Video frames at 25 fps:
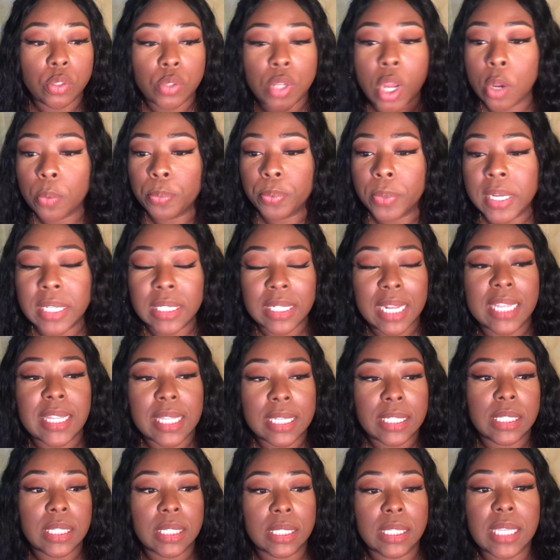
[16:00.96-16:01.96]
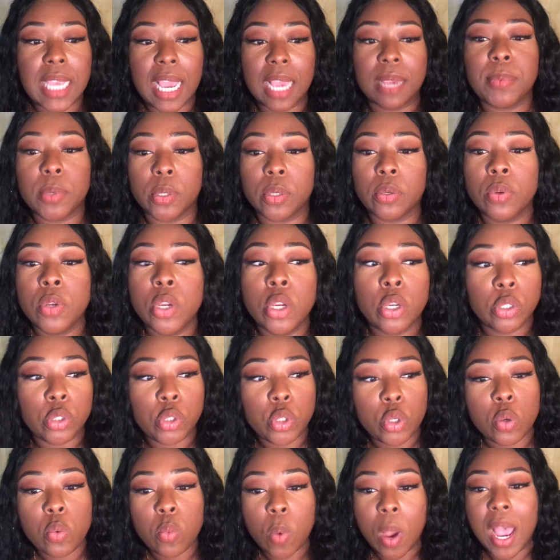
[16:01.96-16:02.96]
you don't bring nothing to the table.
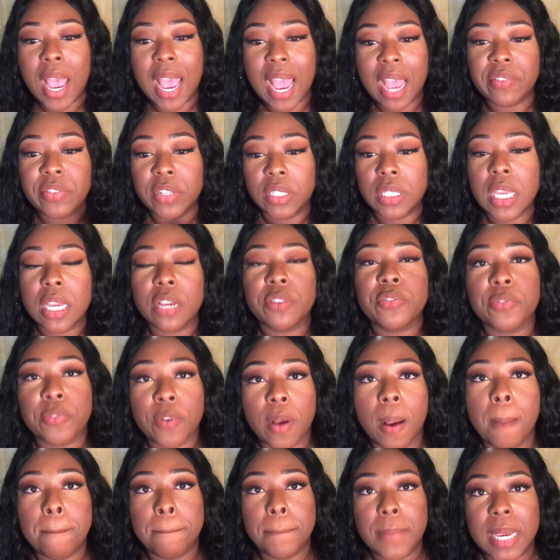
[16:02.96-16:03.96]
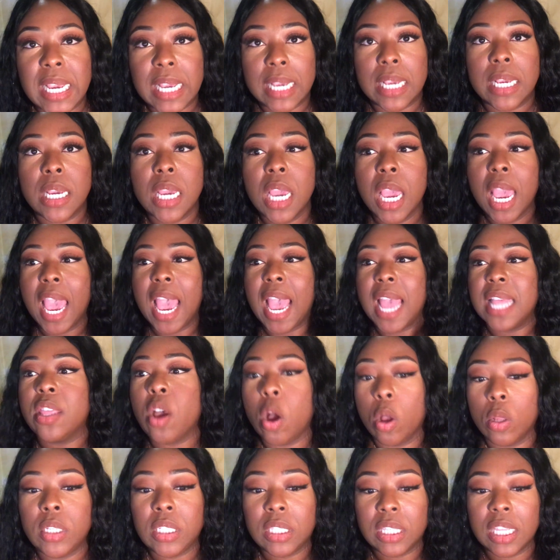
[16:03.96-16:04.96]
You want everything from me. And
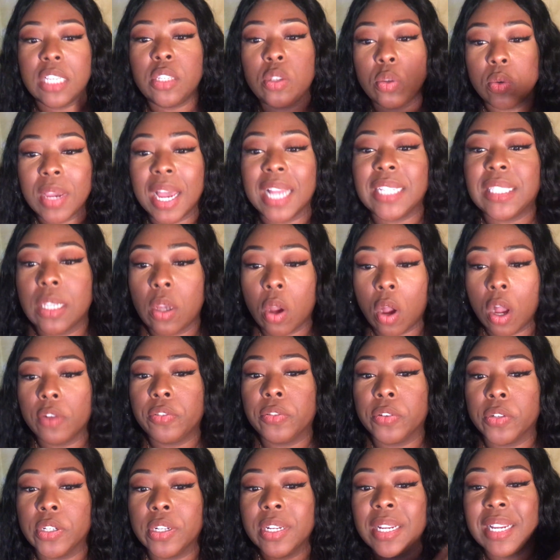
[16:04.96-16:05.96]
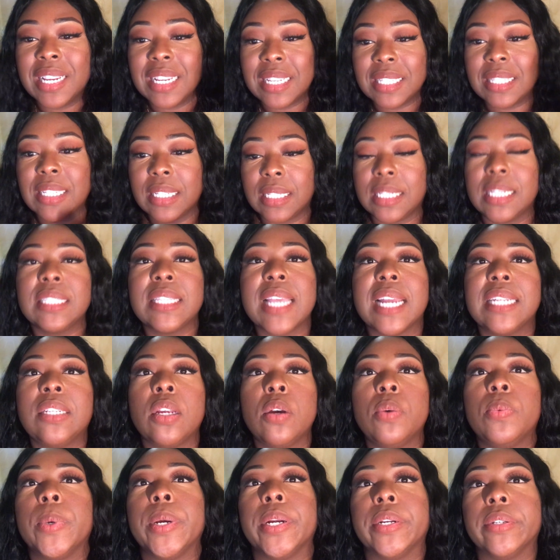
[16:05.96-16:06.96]
the only thing you got to offer is a dick that
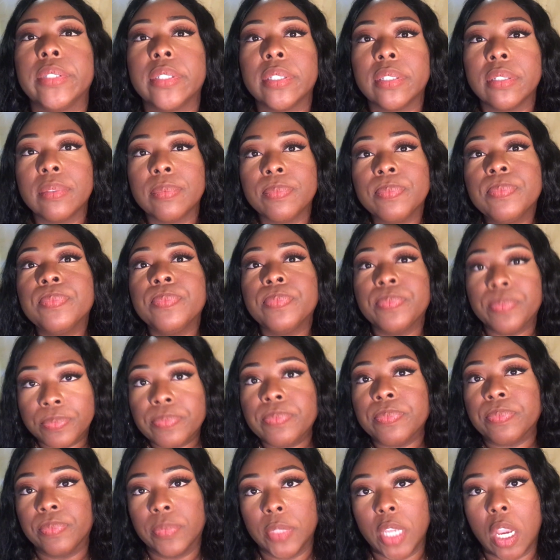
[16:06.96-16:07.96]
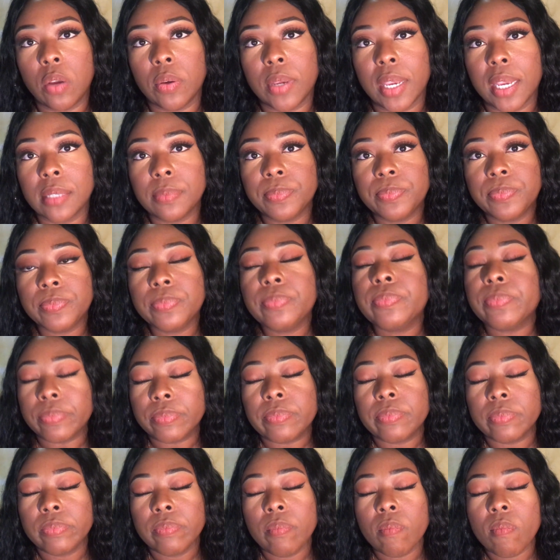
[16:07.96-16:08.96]
don't work. Okay.
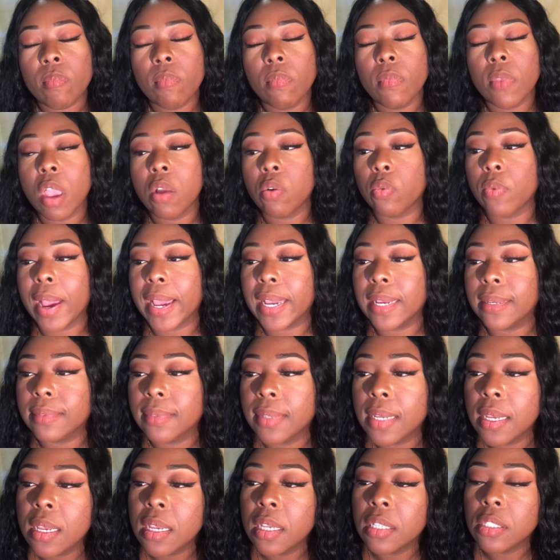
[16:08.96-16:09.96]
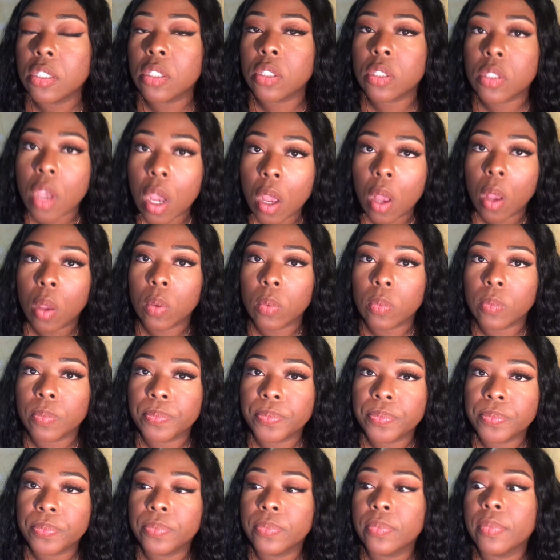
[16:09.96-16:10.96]
Right. So,
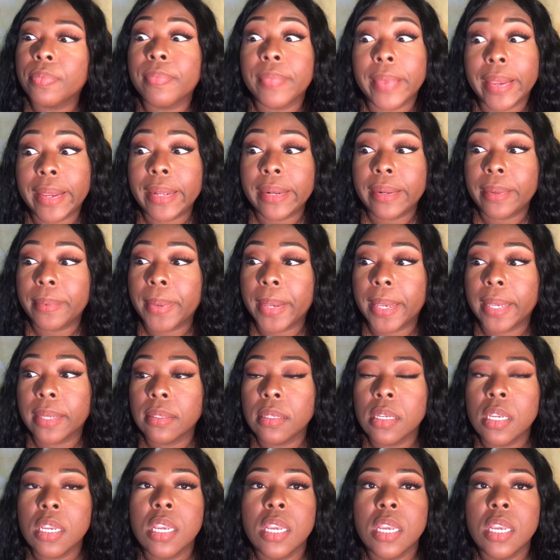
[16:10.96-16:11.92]
anyway,